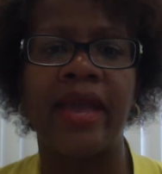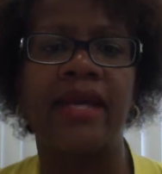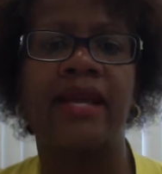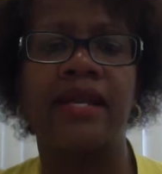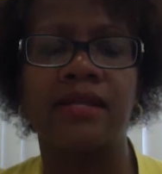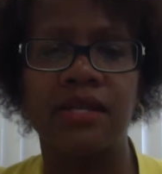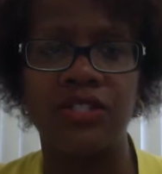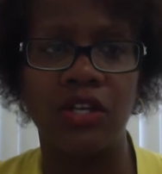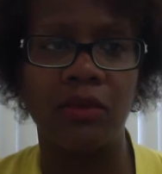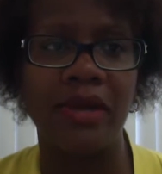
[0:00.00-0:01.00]
Ladies
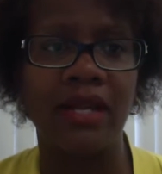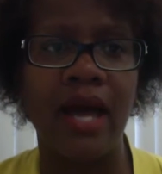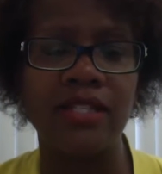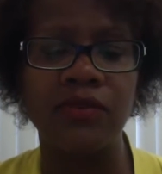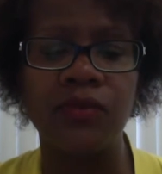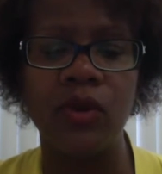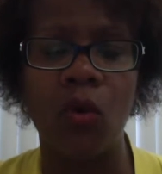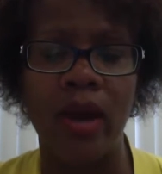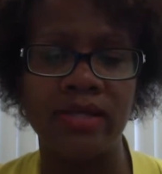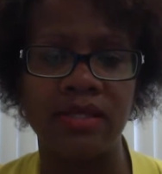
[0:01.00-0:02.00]
and gentlemen, lots of
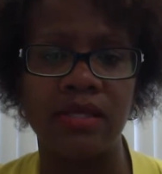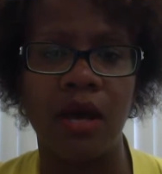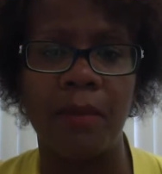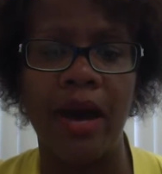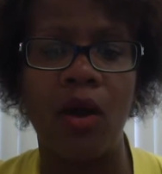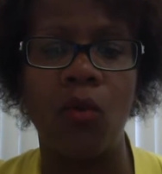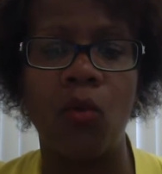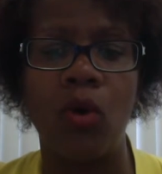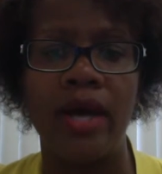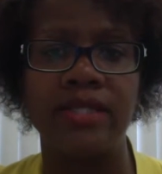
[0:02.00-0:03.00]
requests
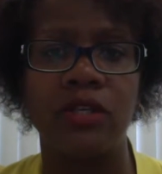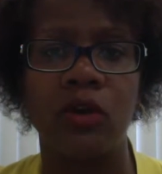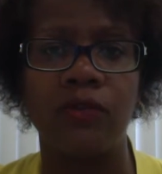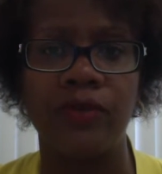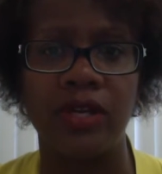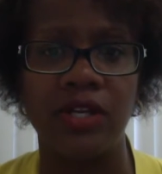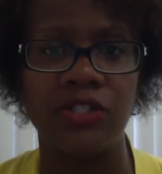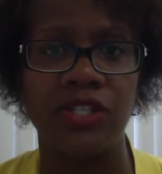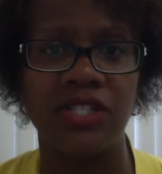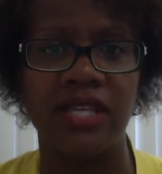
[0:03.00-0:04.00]
about what your
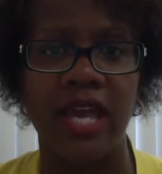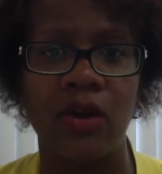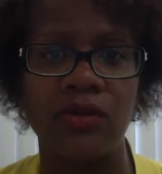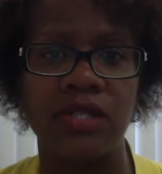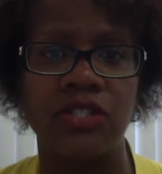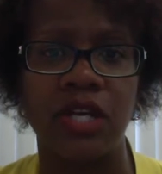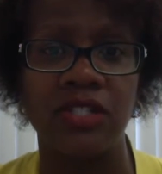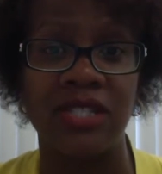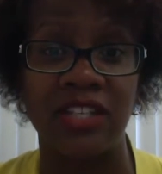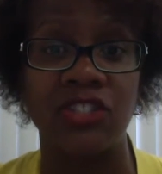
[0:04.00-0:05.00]
finished scales
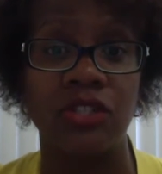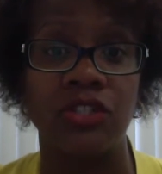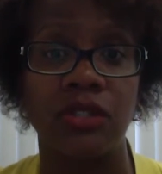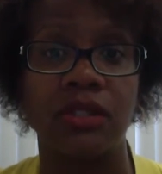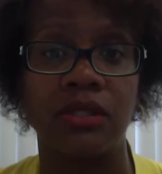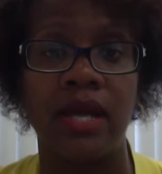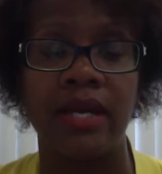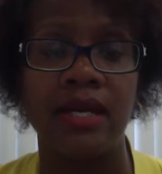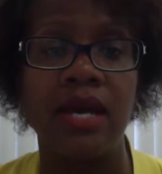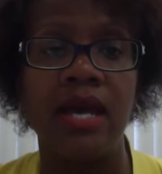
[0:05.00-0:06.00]
section should look
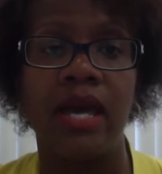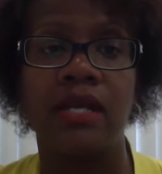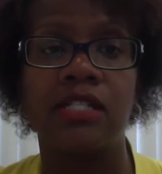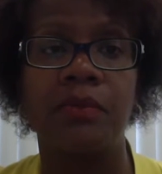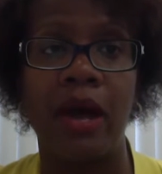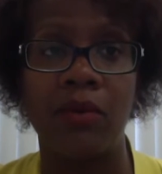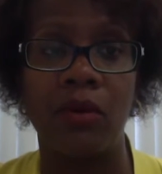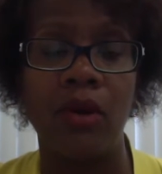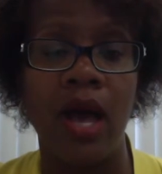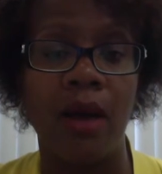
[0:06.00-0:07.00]
like in a
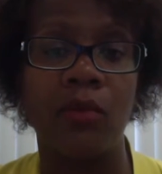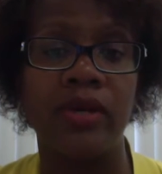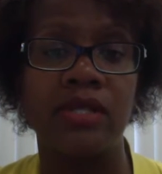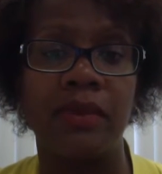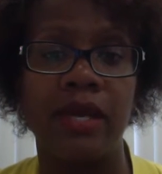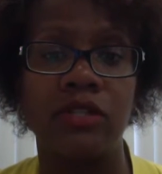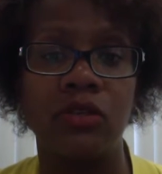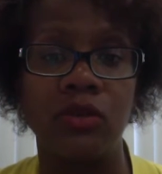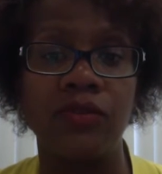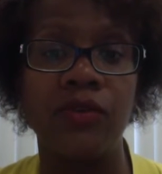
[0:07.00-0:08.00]
spiral. I'm going to make
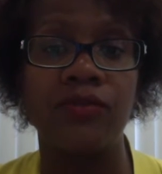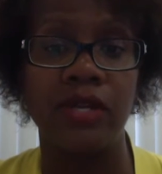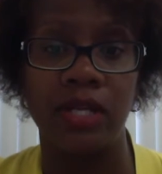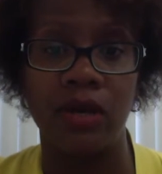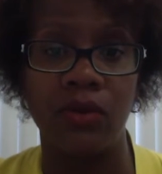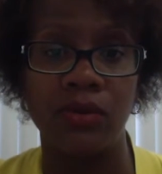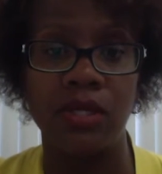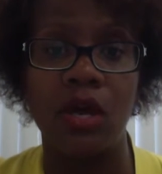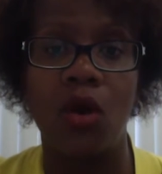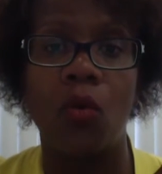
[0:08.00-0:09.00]
two different
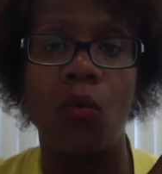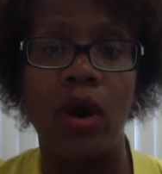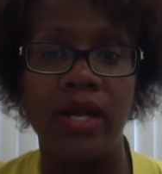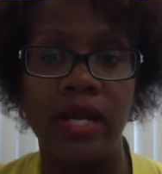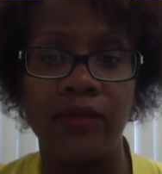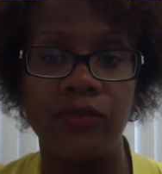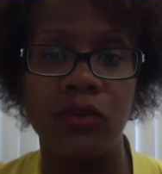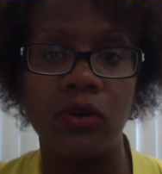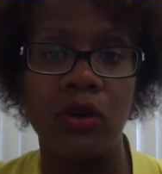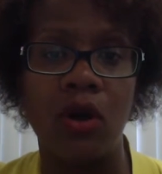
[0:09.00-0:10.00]
videos. One if
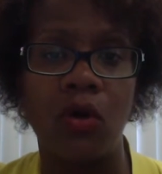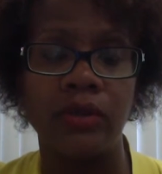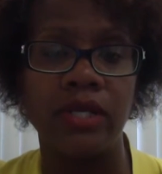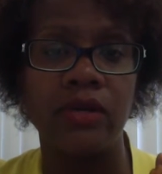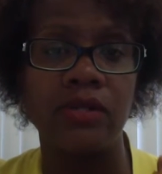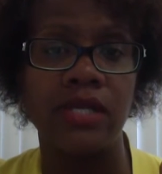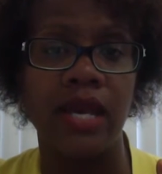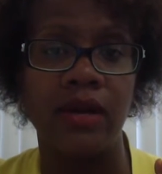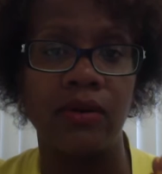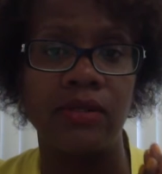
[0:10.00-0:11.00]
you're holding your
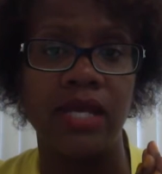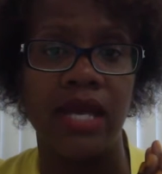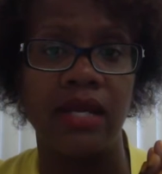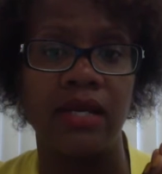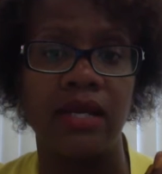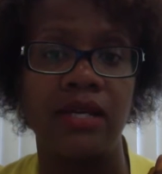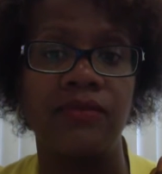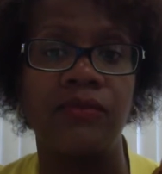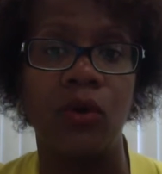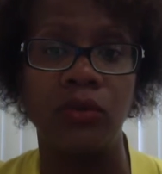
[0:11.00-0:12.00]
scales in a
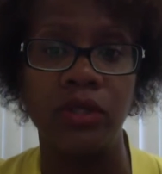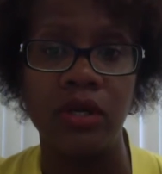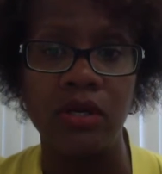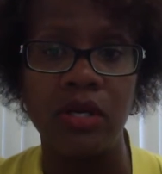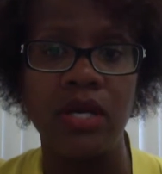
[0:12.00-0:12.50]
folder,